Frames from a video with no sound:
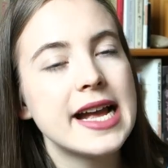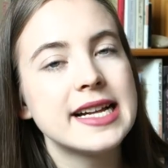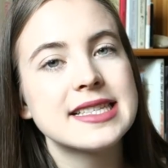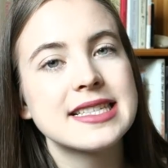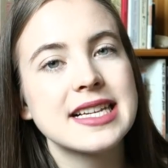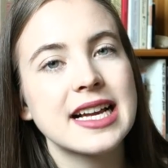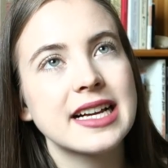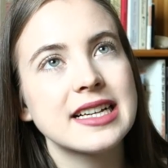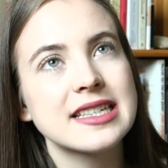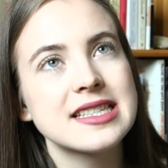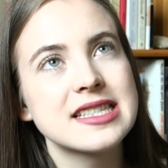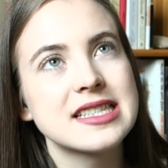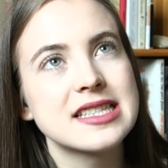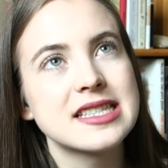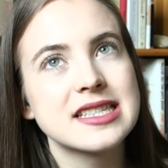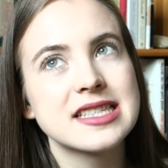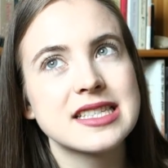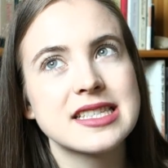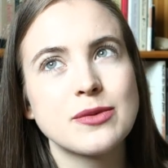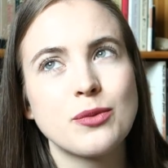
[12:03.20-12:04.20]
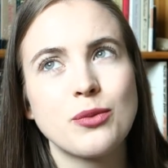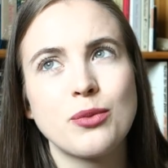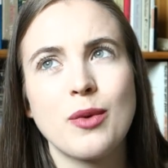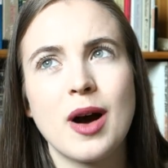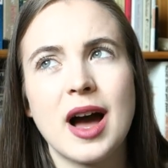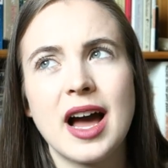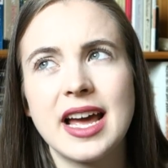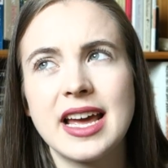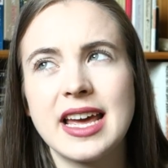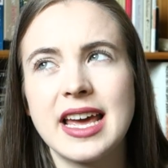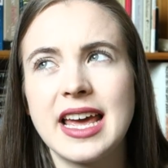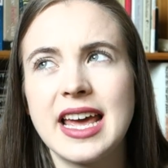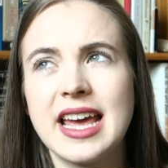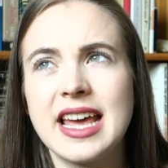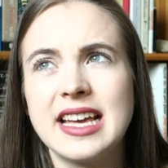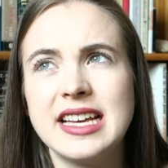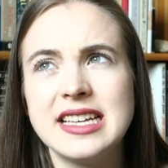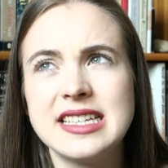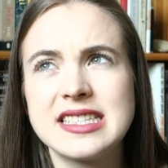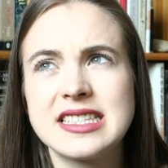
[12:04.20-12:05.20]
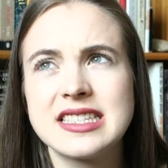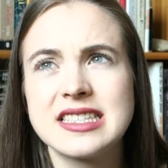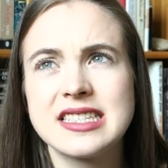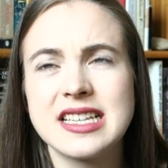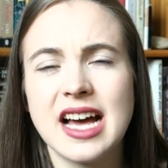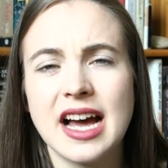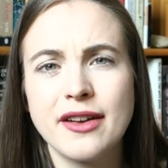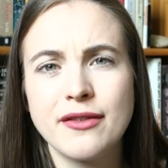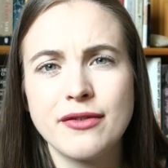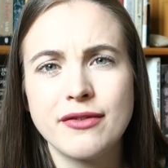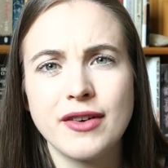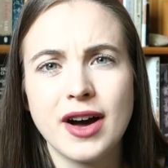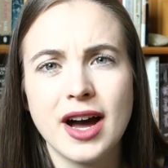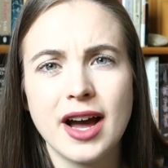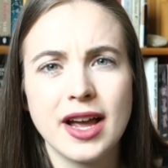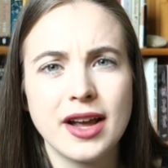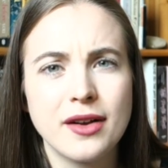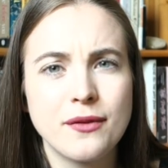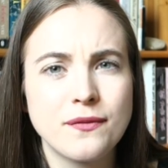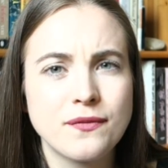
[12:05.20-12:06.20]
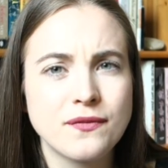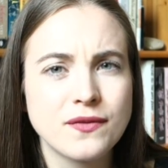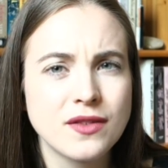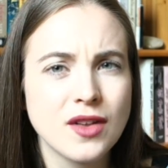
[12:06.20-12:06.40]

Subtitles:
It's like a YA sci-fi